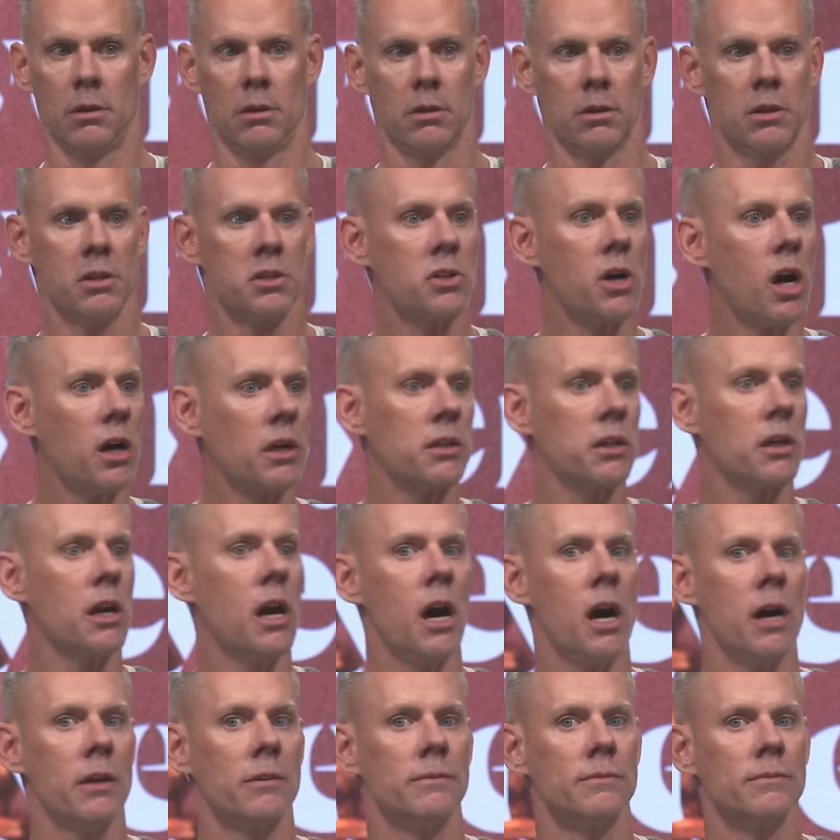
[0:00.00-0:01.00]
Just talk to
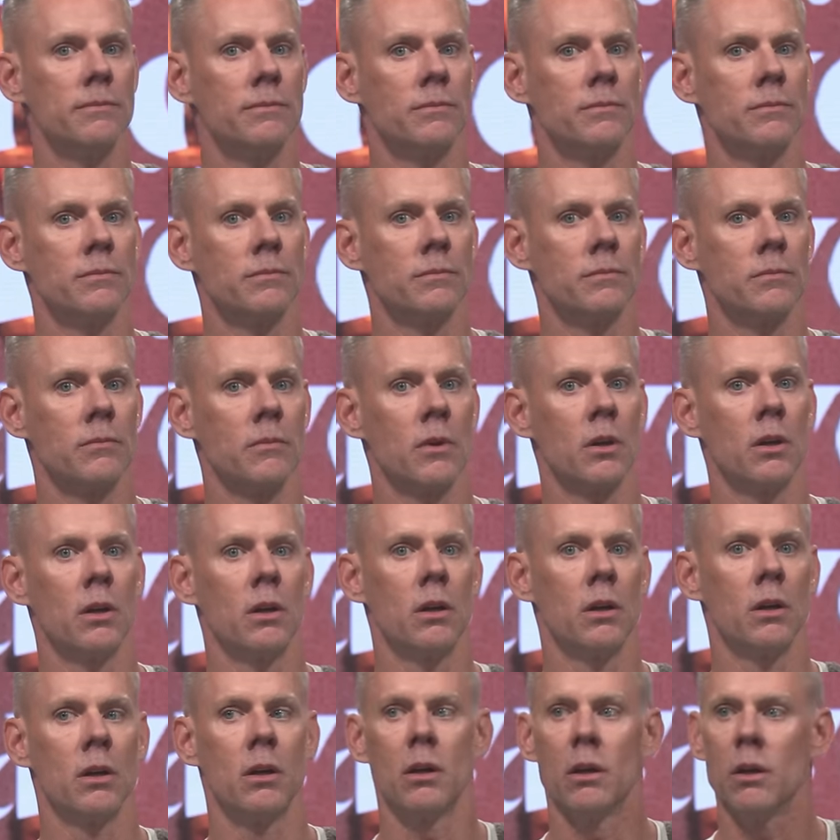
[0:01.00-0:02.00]
God
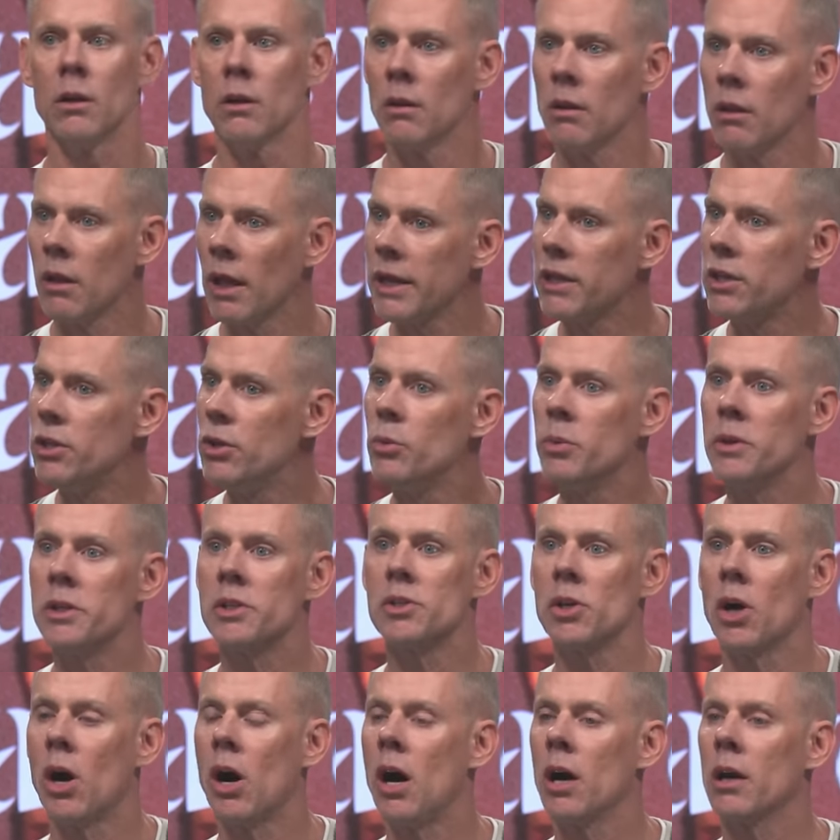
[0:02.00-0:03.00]
like you would
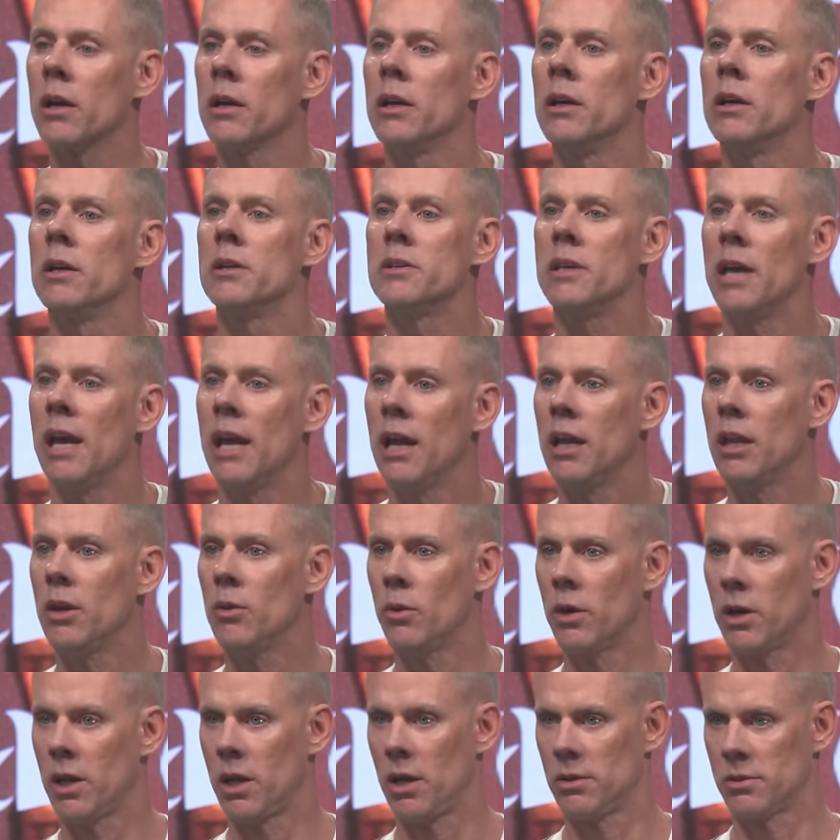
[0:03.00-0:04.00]
talk to
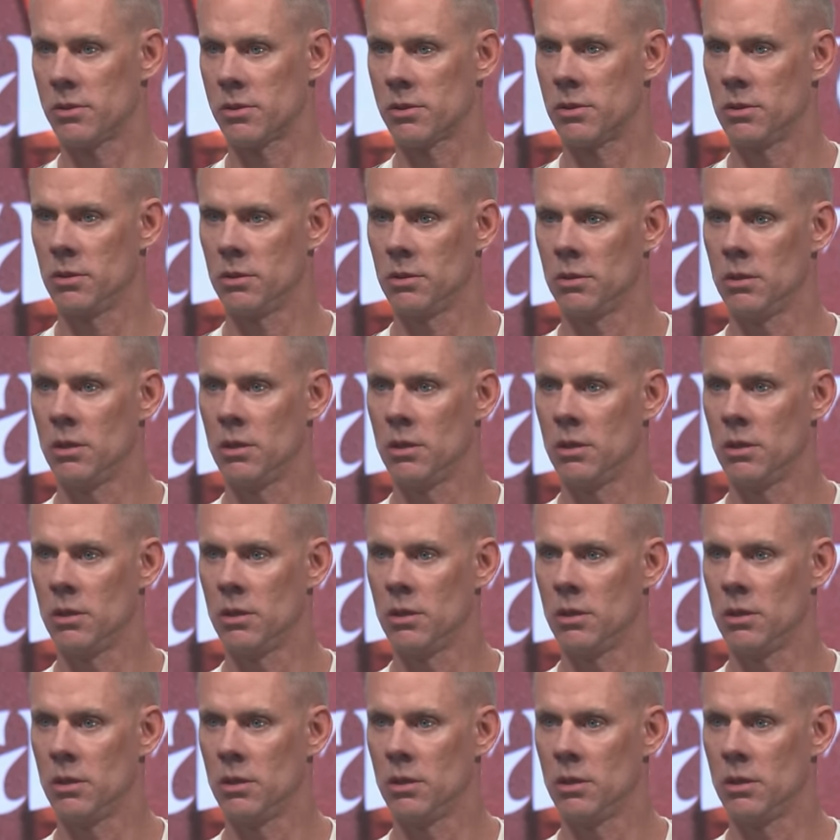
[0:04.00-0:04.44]
anyone else